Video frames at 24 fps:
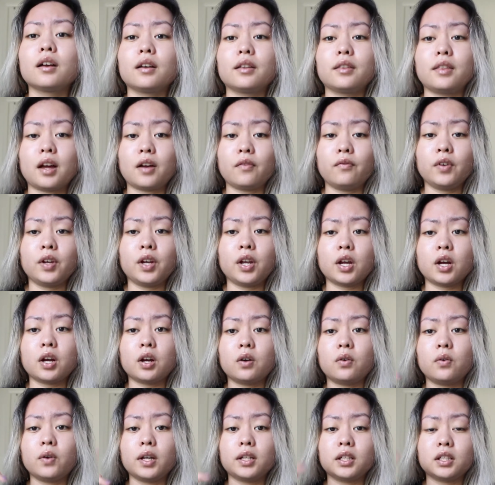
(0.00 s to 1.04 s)
that
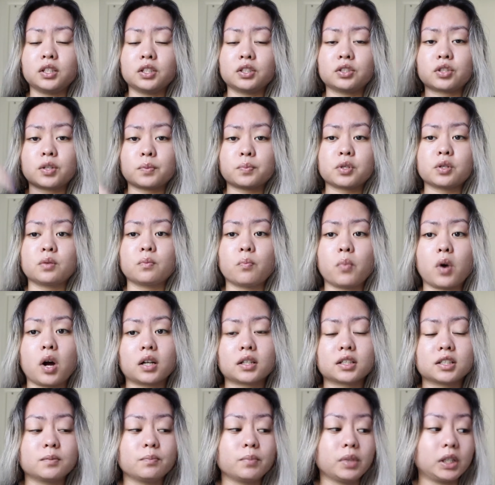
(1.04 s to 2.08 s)
video in the description
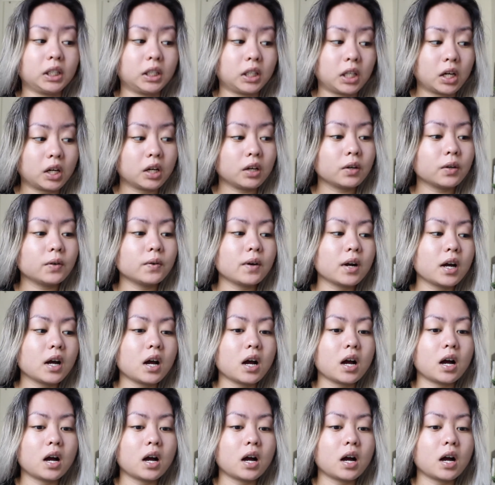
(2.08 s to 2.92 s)
box below.